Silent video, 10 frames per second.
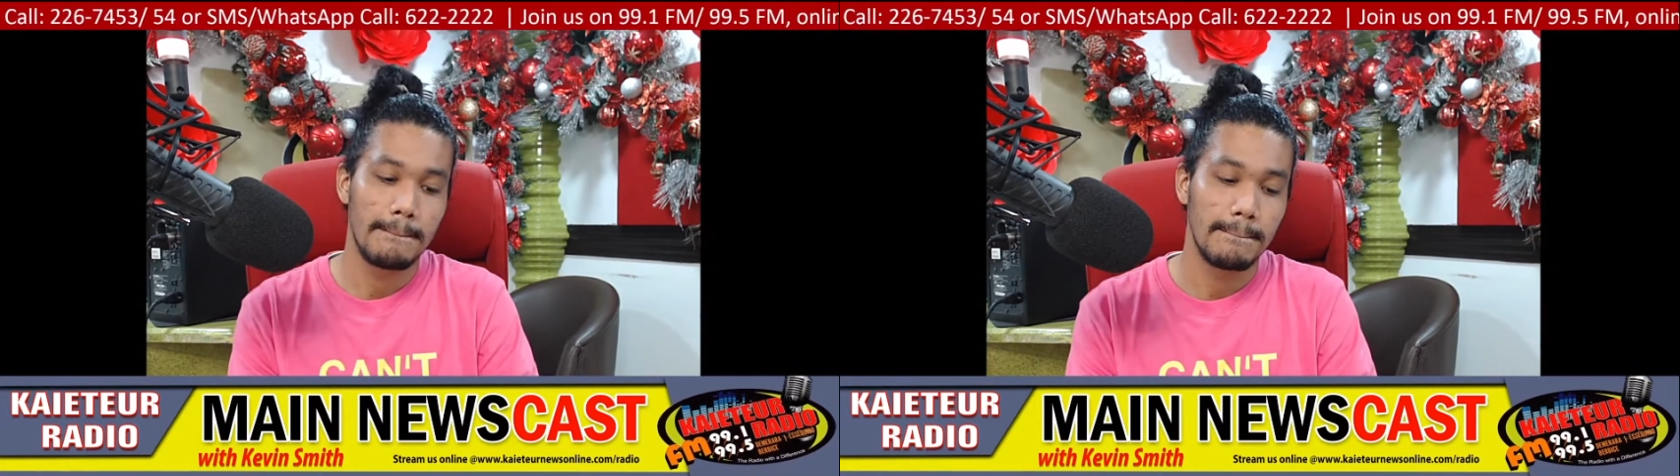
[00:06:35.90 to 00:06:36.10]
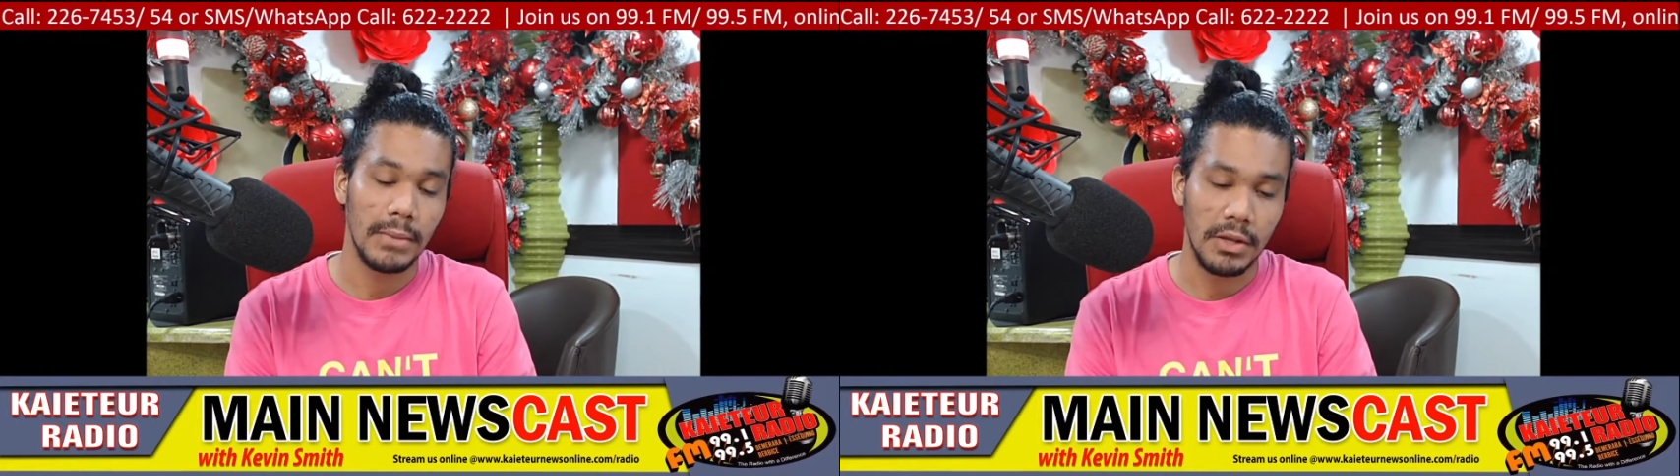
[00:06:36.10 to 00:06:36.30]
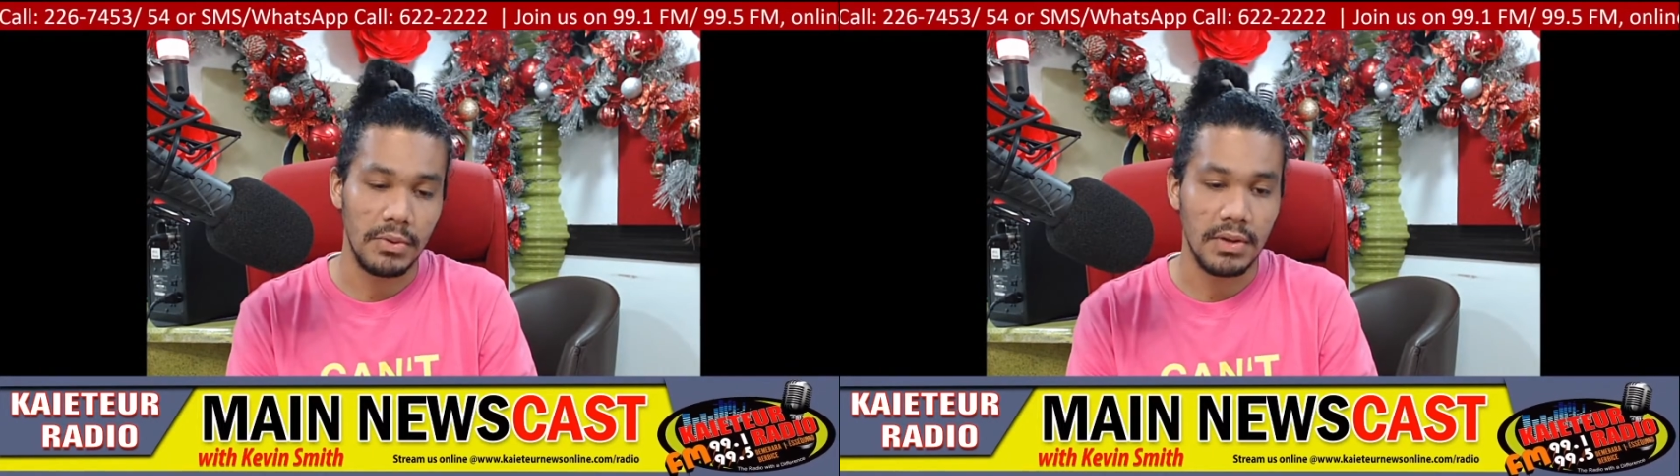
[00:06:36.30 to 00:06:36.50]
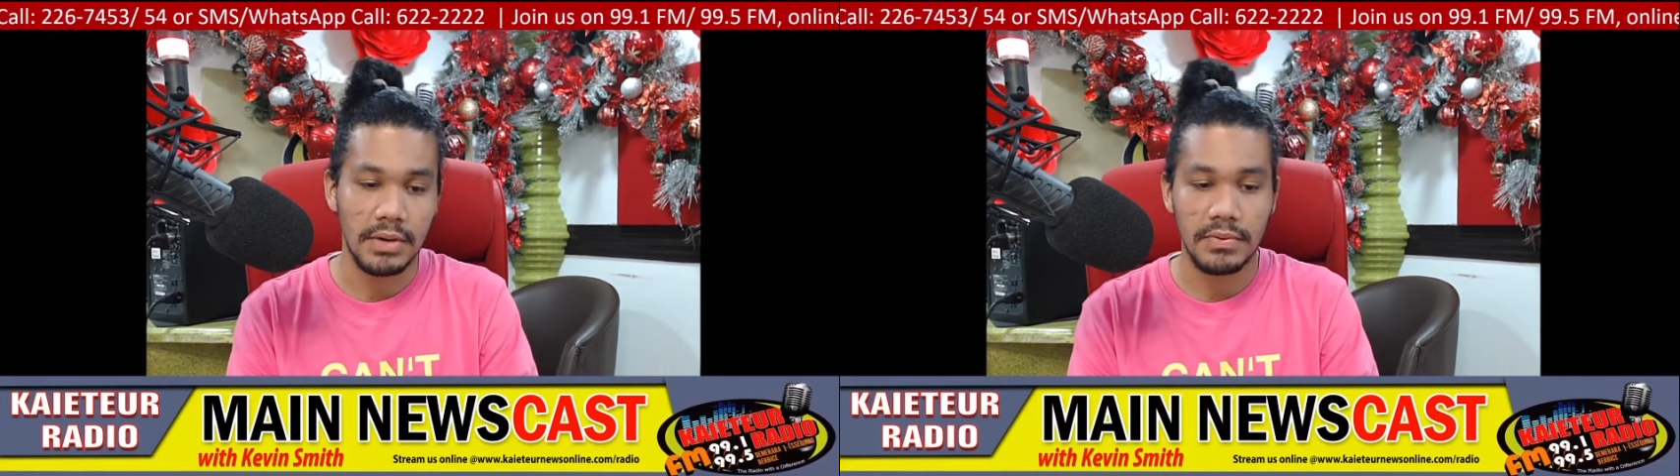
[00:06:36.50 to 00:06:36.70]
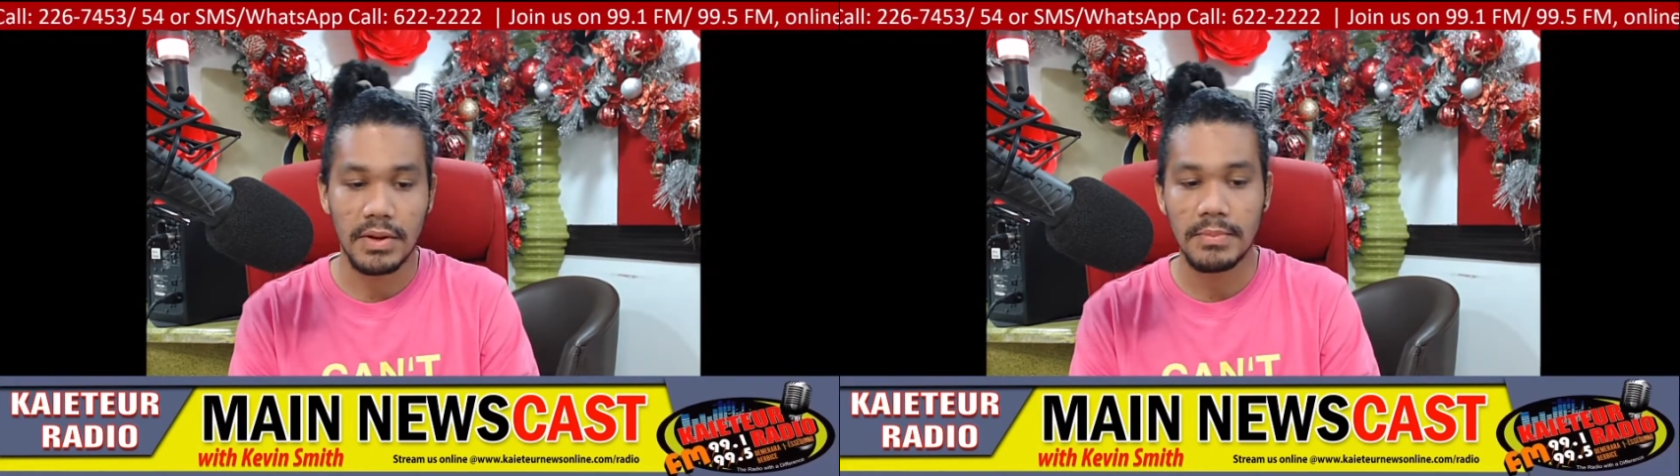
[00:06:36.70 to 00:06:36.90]
And with that,
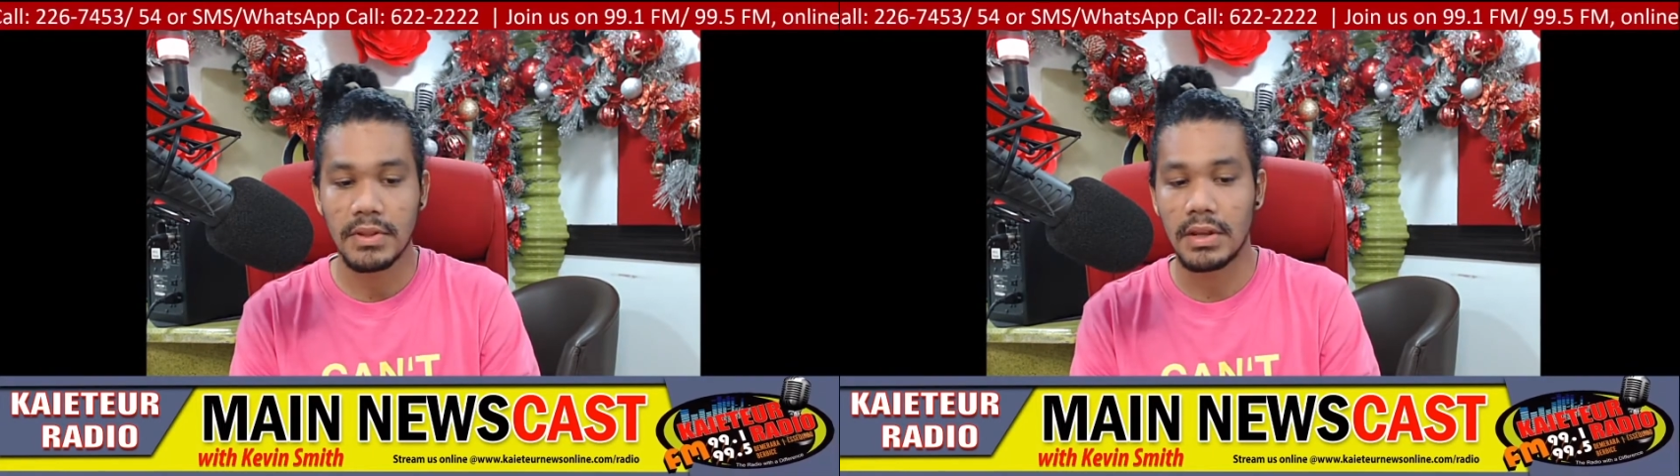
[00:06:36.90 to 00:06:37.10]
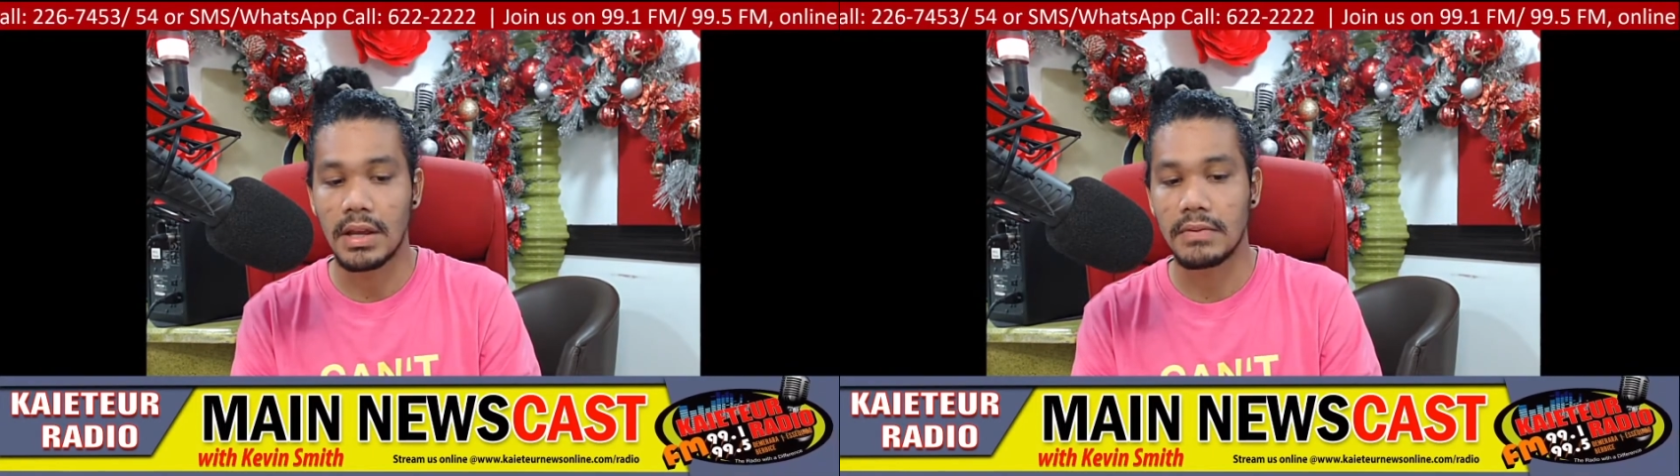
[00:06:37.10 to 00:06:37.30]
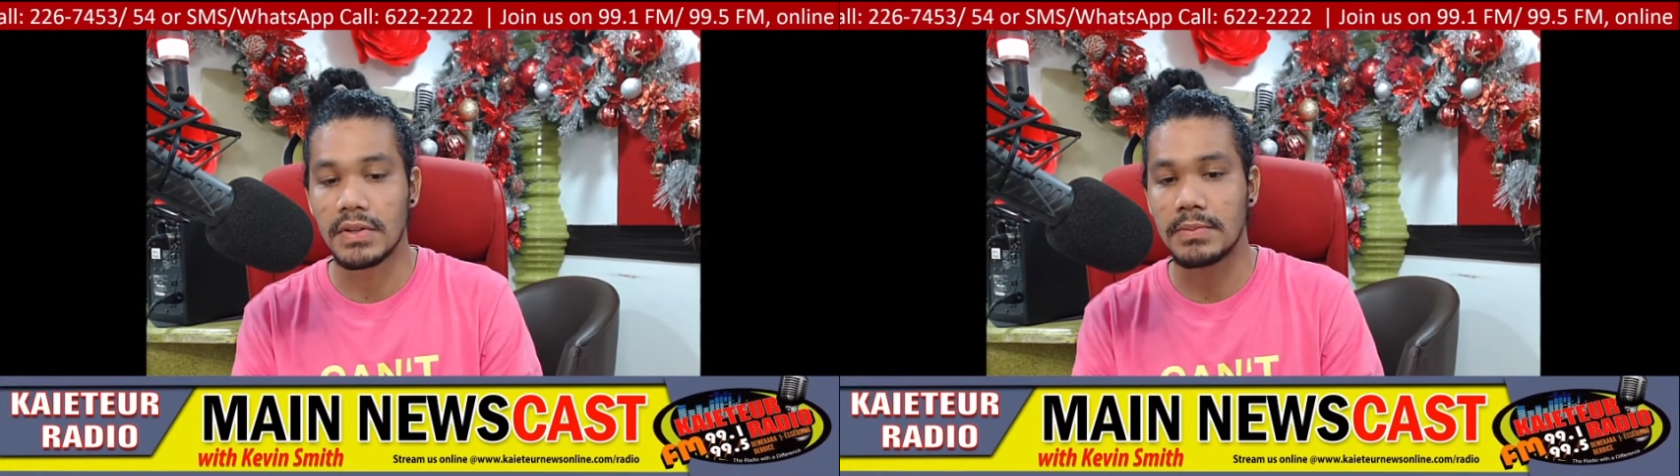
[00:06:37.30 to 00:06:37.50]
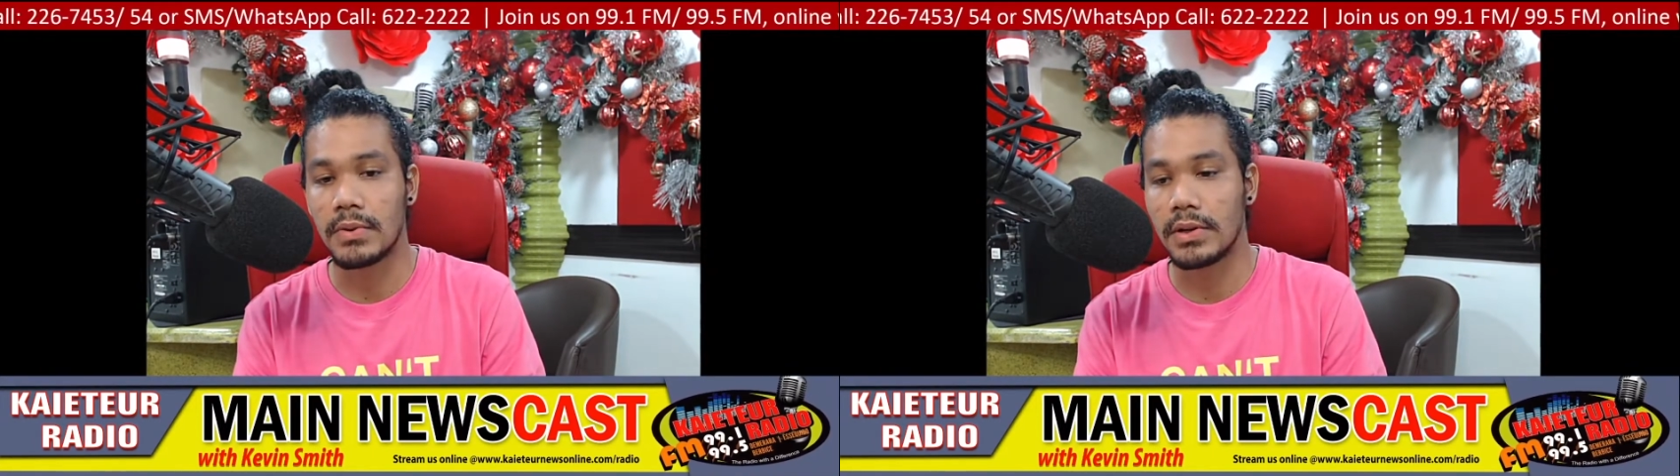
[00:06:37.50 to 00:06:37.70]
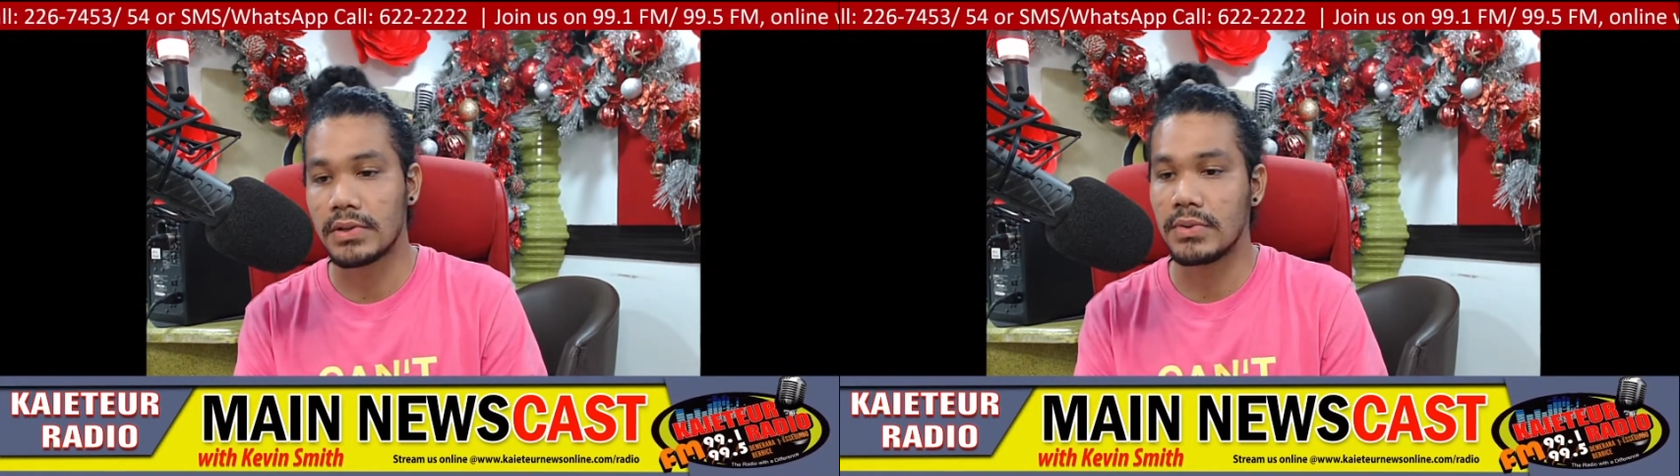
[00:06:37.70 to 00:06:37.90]
we've come to the end of this
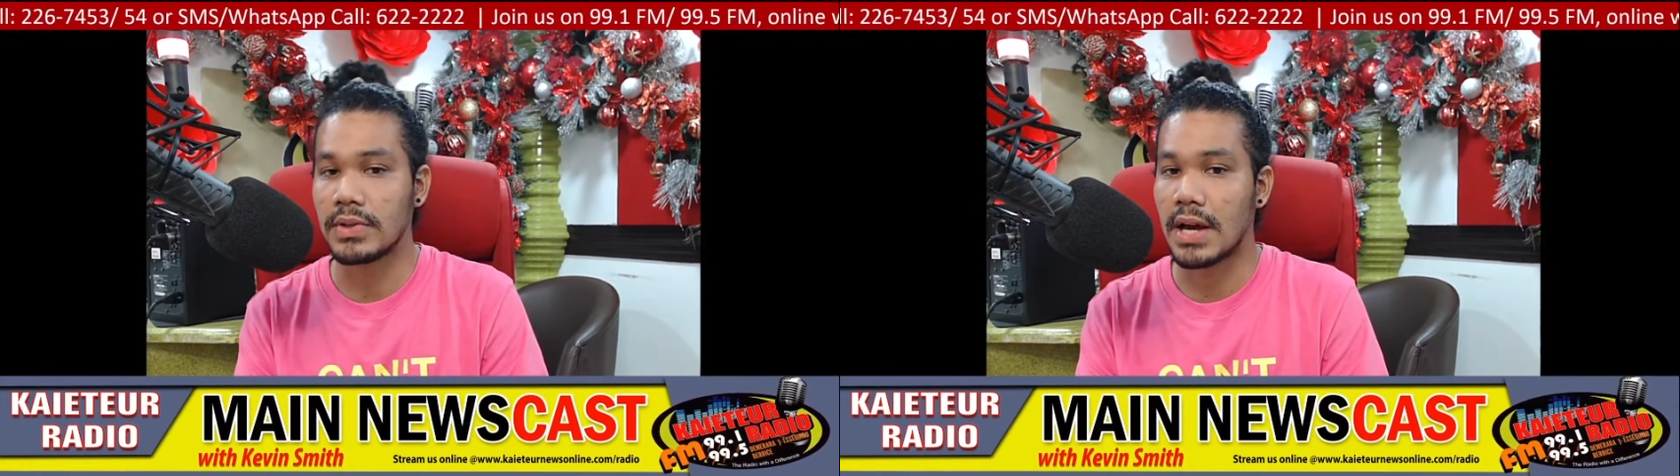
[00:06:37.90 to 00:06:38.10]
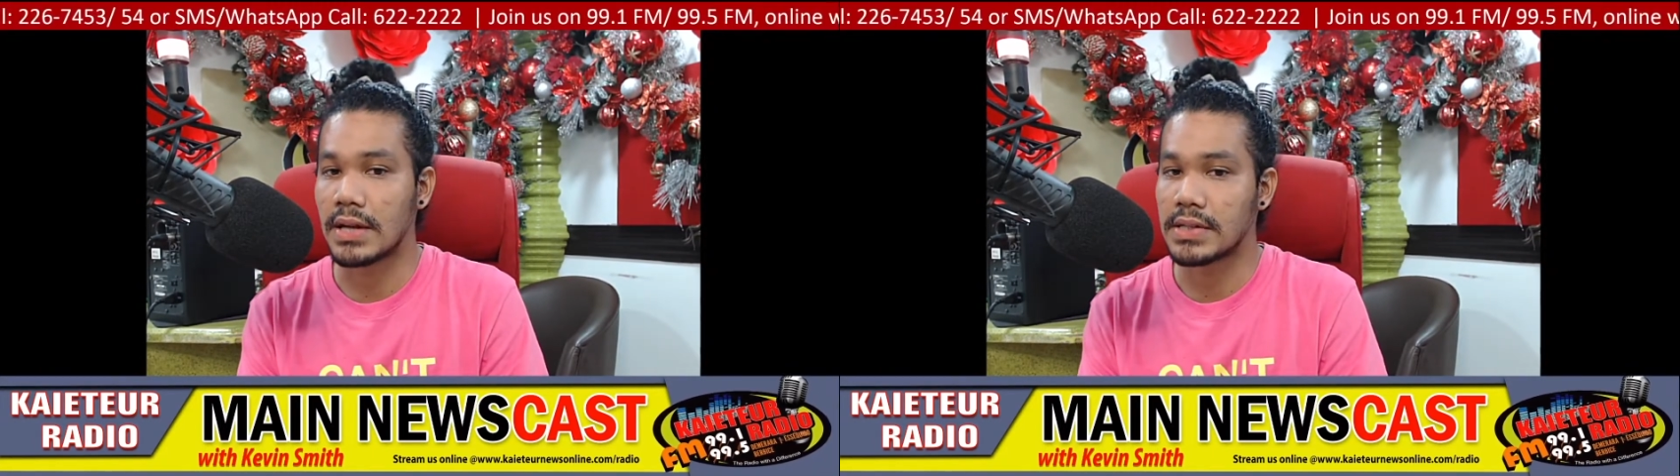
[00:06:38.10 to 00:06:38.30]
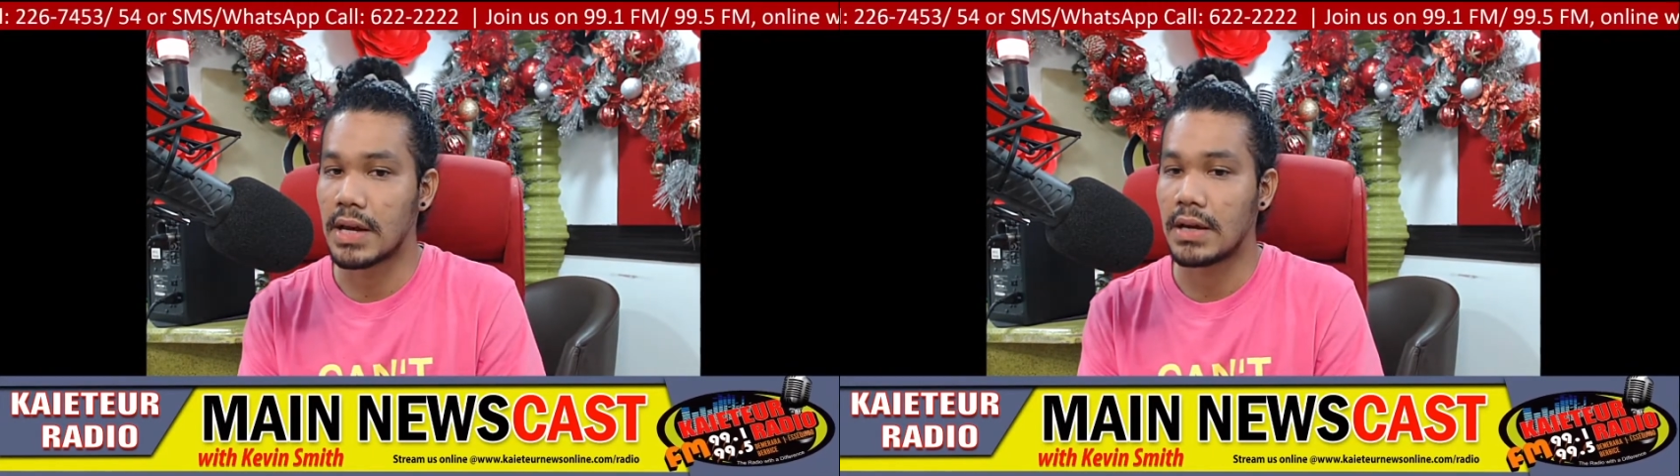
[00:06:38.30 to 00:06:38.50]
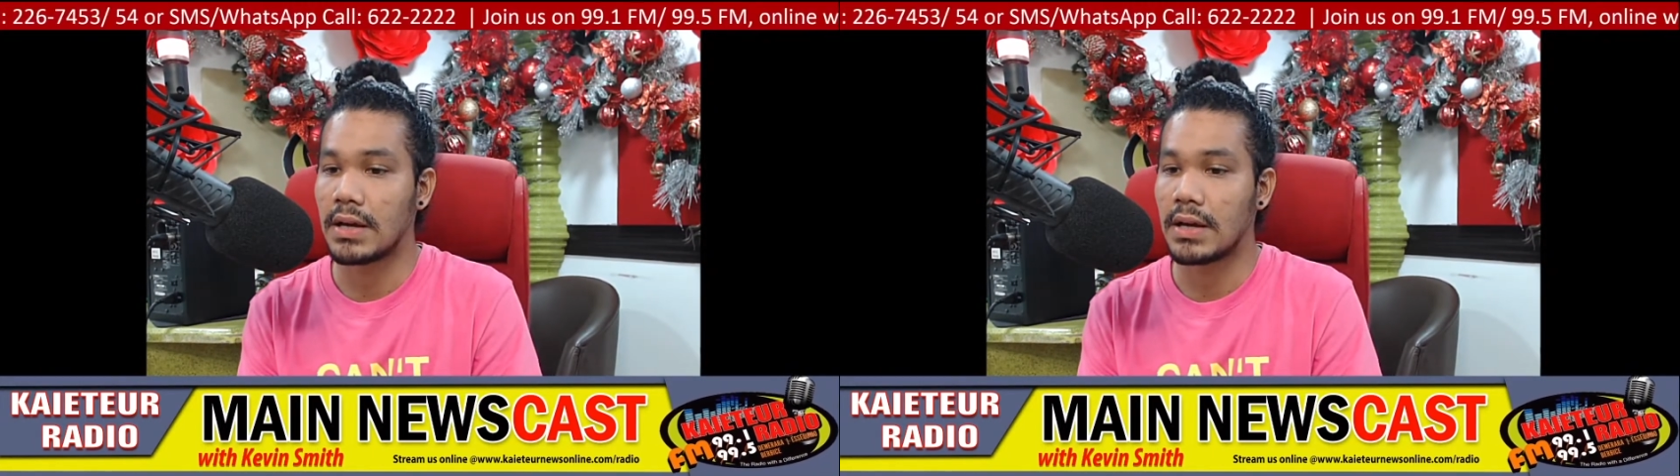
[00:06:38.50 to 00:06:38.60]
morning's newscast.